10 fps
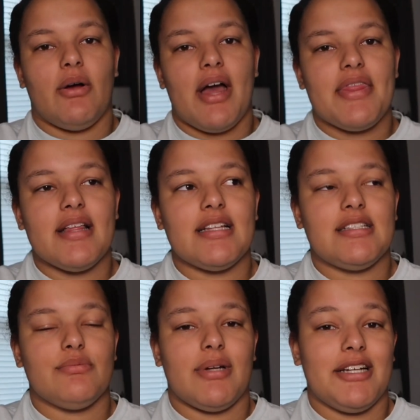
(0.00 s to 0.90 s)
I think this
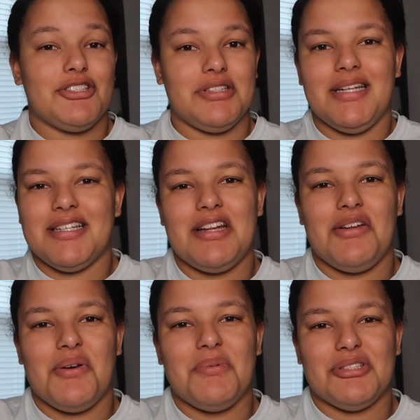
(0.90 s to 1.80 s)
is what I just needed to
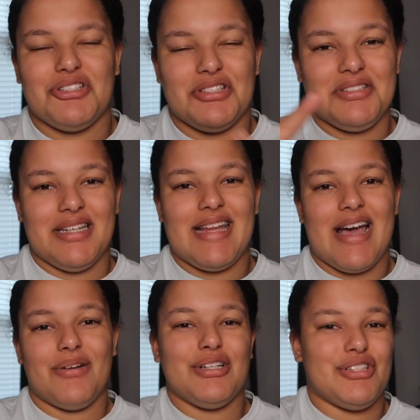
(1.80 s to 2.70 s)
do, was just sit
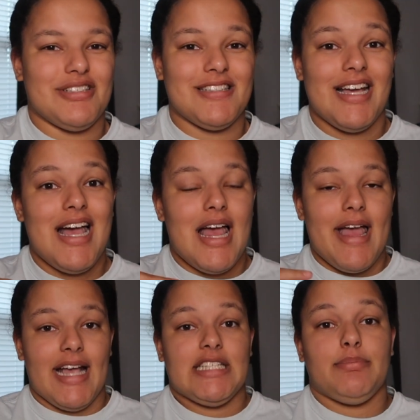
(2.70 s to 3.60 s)
down and just
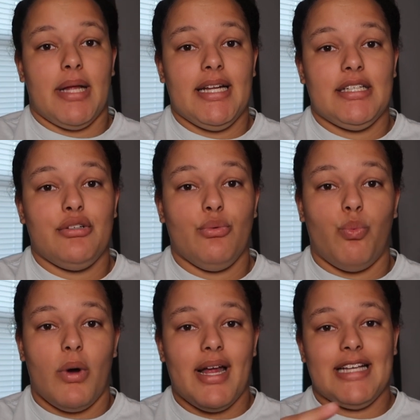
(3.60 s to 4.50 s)
explain to you
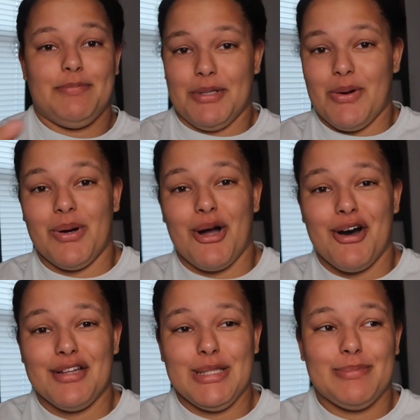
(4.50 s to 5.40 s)
what has been going
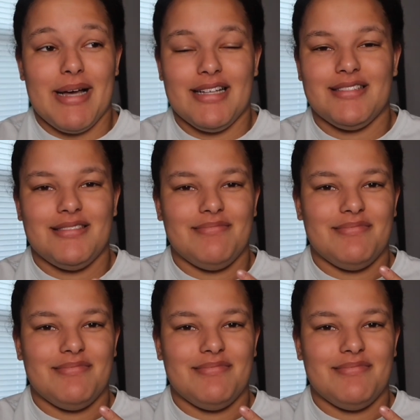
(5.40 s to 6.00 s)
on these past